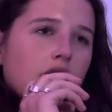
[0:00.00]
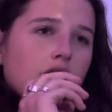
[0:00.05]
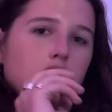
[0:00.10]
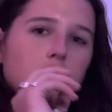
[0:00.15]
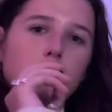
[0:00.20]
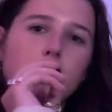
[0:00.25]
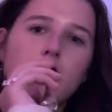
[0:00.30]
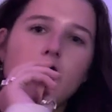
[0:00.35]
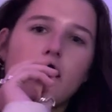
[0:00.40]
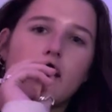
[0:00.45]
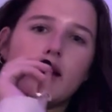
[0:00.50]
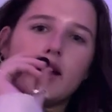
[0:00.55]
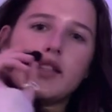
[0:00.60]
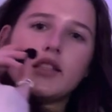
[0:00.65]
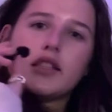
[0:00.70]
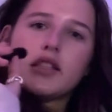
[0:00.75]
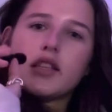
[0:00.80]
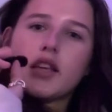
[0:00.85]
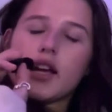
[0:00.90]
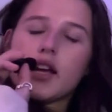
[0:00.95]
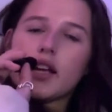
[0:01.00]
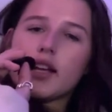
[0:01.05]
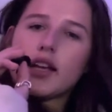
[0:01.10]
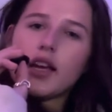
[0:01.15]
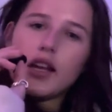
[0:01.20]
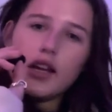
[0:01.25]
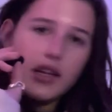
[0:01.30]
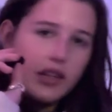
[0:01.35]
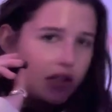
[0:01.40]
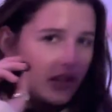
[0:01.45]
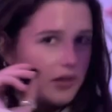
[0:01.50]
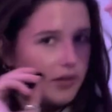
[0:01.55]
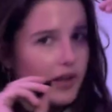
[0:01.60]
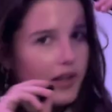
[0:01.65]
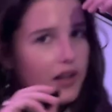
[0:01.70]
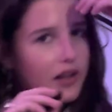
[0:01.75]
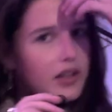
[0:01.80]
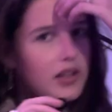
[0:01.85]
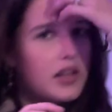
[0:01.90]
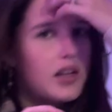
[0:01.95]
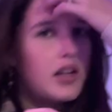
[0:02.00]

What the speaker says: So yeah, let's get into it.